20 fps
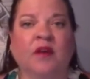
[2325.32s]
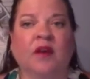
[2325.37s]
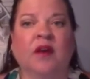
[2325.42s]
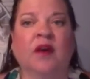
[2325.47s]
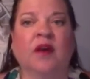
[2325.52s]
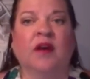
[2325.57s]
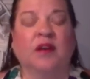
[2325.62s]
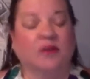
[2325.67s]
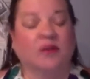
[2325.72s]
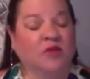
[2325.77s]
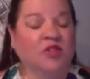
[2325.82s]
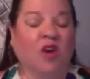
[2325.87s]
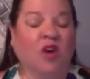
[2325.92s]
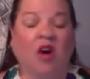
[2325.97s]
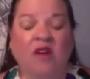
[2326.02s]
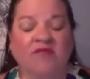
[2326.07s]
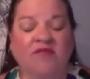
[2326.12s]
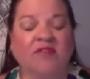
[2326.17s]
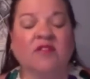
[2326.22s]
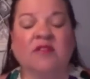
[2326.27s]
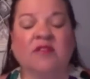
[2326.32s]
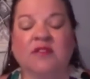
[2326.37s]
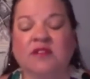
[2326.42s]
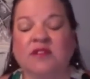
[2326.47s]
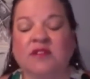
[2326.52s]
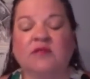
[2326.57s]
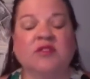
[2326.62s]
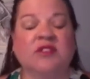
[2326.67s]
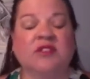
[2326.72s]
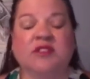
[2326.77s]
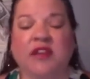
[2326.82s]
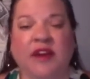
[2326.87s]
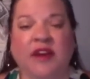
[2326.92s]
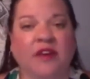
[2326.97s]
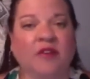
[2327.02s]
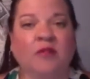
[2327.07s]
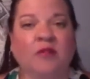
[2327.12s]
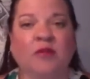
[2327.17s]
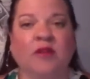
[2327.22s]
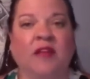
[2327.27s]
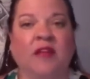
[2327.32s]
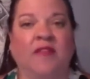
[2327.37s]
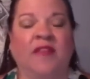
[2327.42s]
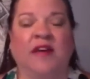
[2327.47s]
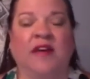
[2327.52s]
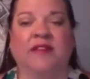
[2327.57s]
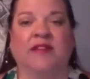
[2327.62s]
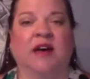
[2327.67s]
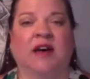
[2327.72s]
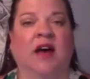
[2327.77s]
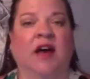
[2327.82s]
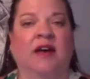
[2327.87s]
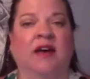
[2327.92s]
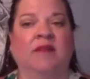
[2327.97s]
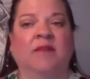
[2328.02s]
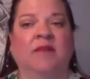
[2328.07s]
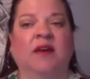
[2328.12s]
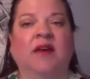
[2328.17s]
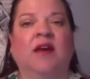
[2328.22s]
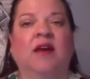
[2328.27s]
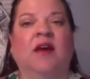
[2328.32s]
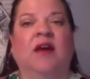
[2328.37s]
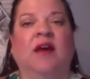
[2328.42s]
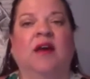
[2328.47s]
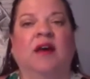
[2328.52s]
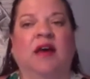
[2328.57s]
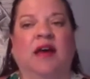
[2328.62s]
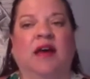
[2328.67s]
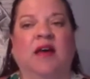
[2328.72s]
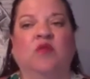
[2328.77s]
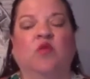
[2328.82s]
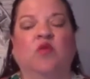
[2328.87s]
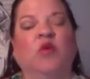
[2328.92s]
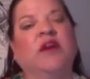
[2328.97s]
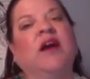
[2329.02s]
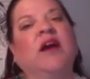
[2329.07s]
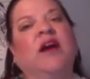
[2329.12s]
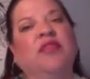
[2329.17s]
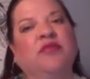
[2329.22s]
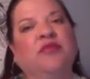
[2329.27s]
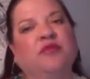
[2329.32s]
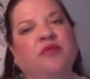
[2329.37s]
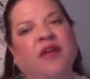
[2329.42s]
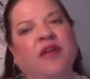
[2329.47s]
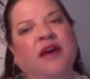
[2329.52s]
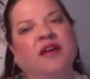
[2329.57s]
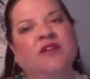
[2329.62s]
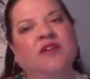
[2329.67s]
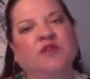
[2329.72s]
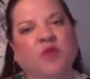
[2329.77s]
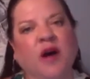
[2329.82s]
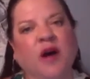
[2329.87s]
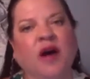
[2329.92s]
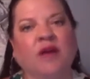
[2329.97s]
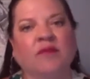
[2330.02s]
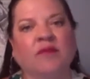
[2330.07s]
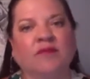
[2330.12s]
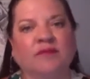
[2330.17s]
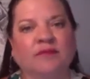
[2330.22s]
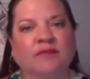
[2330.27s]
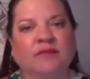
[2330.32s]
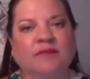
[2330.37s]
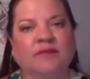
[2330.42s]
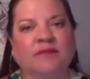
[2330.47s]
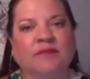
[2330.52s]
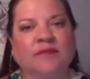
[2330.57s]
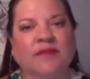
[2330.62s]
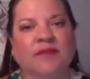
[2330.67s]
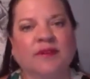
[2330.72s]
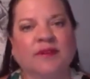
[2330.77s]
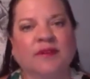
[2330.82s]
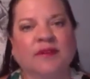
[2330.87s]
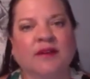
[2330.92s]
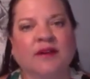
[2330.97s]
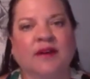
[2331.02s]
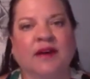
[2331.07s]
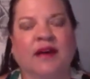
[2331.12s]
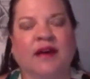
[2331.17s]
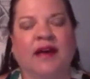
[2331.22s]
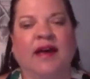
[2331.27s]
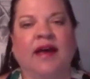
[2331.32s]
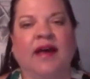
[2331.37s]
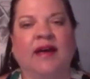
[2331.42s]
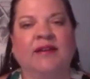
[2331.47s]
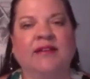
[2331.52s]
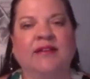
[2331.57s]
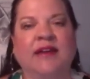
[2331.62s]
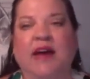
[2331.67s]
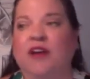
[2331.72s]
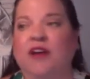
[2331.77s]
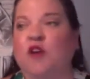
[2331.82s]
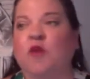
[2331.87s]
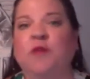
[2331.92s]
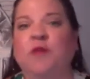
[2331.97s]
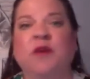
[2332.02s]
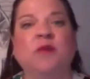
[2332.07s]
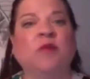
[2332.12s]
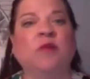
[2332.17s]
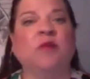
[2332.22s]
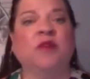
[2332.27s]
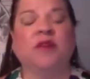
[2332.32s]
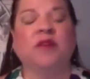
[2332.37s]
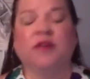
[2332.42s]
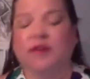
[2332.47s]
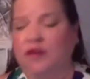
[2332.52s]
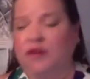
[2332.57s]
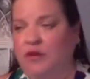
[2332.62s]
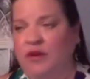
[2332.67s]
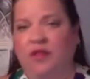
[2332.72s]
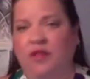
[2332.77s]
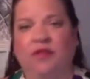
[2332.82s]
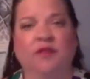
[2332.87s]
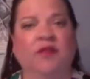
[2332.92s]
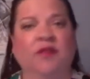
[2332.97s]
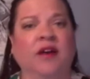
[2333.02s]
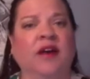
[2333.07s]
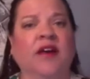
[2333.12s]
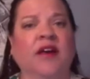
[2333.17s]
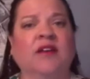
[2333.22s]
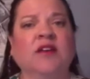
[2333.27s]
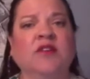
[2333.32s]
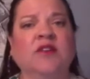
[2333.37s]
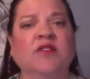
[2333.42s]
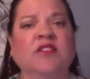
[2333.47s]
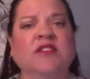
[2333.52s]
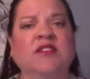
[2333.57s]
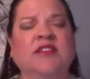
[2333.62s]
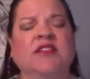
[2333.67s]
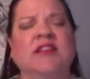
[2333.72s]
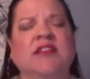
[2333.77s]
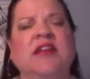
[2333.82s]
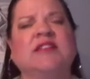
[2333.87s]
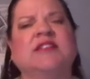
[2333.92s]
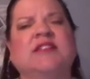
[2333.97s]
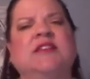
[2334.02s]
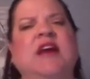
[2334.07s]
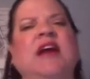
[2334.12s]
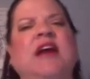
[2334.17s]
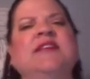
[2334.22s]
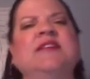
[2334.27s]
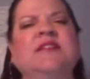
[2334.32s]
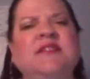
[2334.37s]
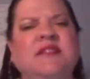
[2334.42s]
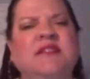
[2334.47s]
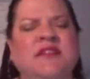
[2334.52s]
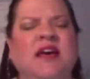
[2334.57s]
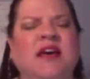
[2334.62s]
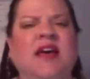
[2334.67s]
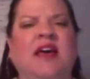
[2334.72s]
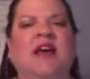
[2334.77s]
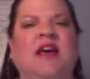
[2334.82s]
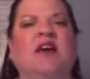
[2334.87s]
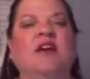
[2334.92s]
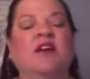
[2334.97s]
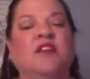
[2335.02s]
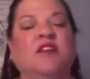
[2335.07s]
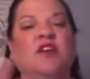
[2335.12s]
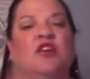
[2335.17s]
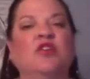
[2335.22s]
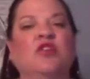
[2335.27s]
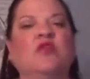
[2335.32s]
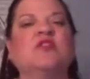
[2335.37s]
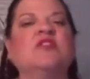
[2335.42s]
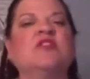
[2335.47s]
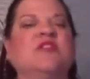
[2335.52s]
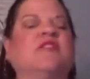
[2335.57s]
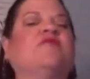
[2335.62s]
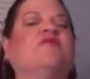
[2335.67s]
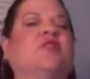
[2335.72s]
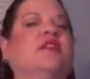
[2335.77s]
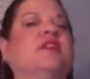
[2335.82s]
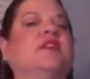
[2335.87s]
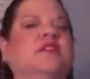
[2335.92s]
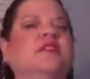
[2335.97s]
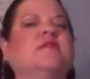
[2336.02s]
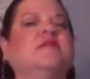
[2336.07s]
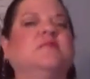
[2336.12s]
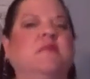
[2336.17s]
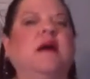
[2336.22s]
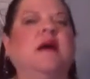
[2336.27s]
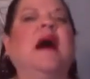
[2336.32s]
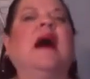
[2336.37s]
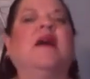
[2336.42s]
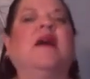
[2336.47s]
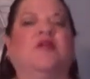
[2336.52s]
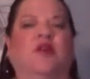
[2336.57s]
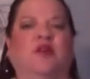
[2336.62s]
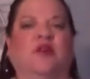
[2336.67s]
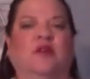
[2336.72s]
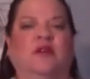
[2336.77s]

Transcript: And it was awful and it was terrible at that time. And we got through that as well. And I know people that are going through diagnoses, and that's not to say that your suffering doesn't matter.